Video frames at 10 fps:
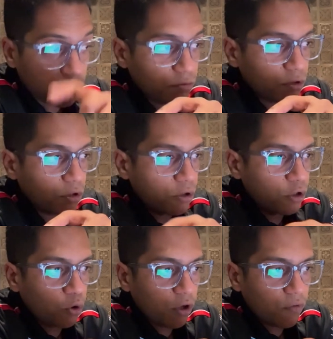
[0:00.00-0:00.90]
So
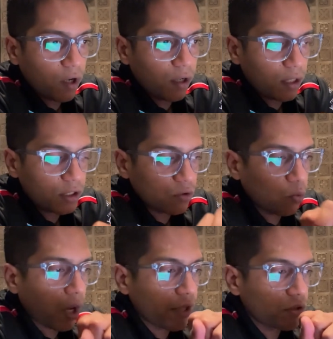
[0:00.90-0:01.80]
don't wonder as to
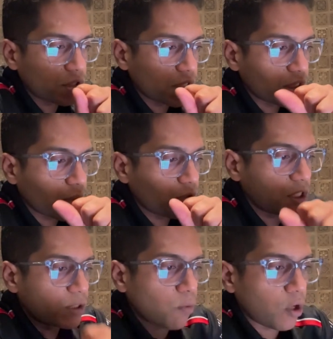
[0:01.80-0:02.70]
why you're seeing some of these
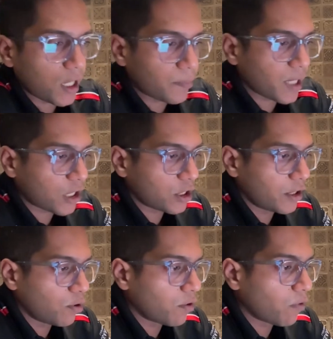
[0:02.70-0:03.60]
small caps actually
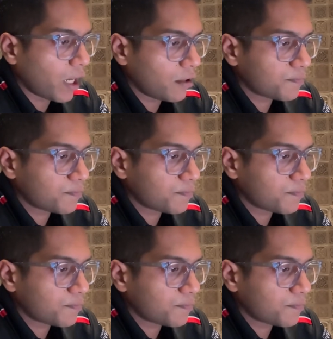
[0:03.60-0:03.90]
doing well.